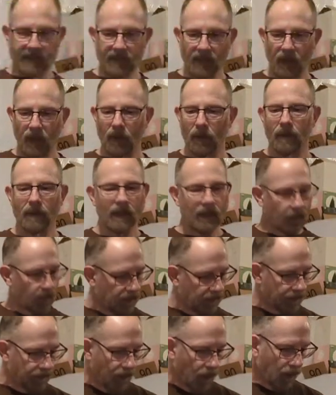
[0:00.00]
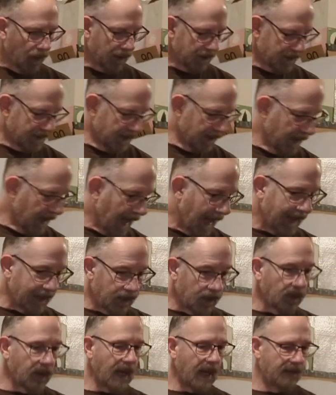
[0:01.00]
so with ports, I
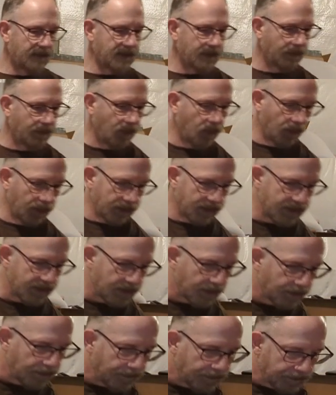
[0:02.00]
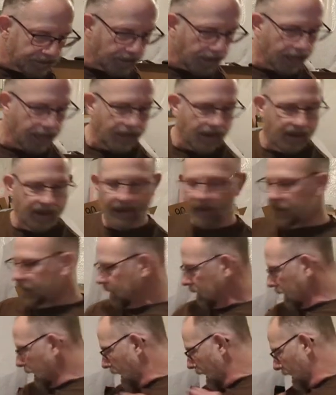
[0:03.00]
do have some ports
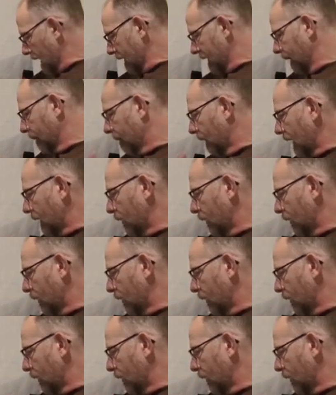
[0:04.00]
that